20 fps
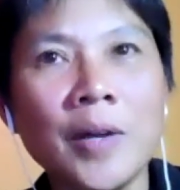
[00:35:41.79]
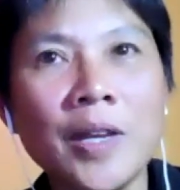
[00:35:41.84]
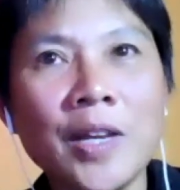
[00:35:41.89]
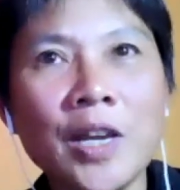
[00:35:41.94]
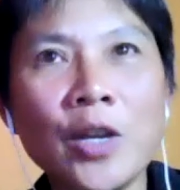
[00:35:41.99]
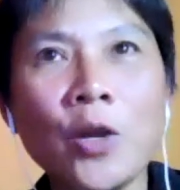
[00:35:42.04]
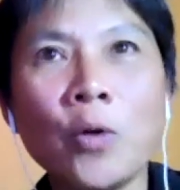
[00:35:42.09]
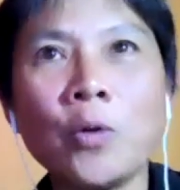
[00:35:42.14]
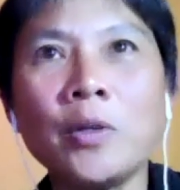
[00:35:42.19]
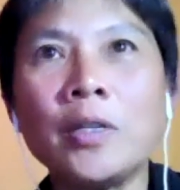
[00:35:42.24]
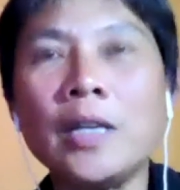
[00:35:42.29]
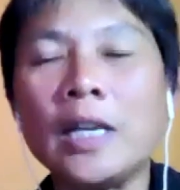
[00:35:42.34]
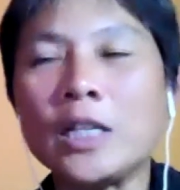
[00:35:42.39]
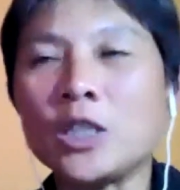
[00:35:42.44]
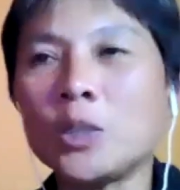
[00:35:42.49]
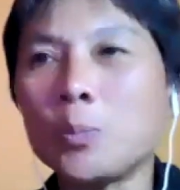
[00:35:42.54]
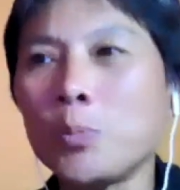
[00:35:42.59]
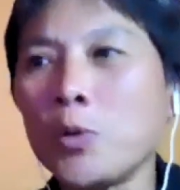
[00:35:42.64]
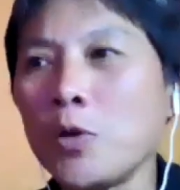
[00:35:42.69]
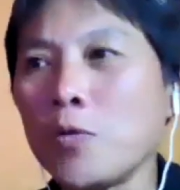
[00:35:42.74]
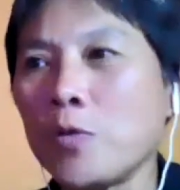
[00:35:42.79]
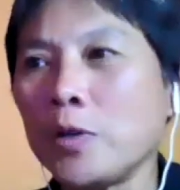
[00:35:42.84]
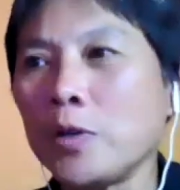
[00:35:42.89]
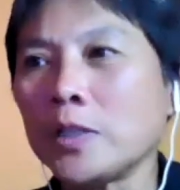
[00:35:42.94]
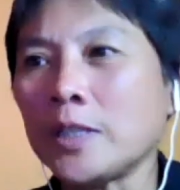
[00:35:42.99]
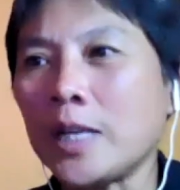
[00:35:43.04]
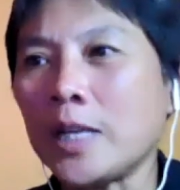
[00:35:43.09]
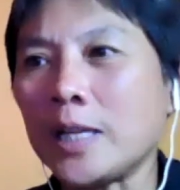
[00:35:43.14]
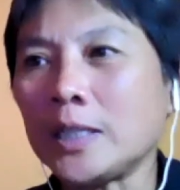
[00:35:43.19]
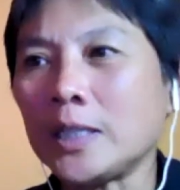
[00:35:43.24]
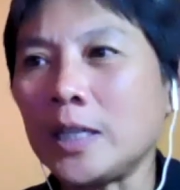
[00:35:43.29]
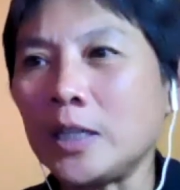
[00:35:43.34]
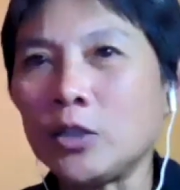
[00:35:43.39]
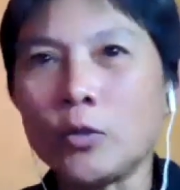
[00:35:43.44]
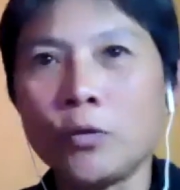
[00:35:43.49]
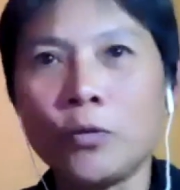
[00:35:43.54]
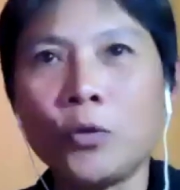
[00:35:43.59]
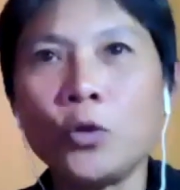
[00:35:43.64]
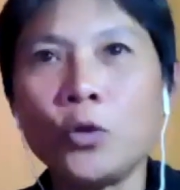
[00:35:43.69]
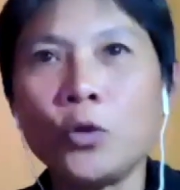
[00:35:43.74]
and they don't experience that
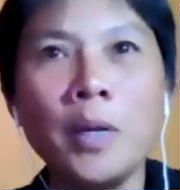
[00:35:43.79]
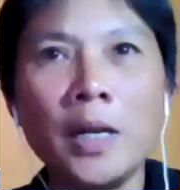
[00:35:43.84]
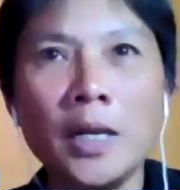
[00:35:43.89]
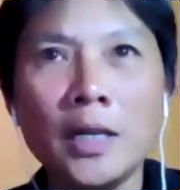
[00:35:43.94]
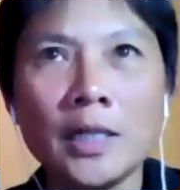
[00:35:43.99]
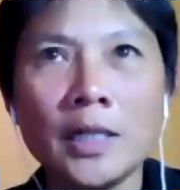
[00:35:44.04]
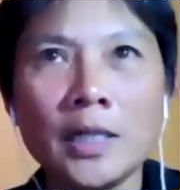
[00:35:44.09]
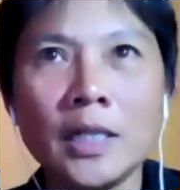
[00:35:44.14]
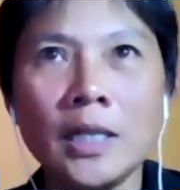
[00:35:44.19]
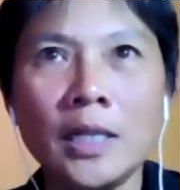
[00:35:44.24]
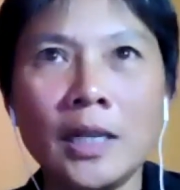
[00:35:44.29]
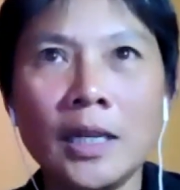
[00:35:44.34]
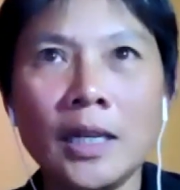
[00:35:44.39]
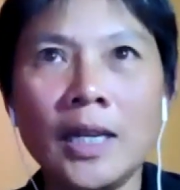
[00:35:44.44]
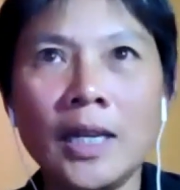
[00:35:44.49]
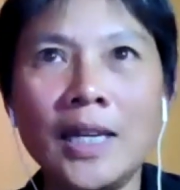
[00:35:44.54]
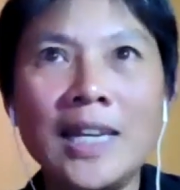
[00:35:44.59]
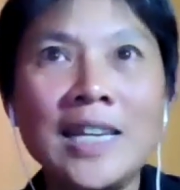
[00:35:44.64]
sense of humility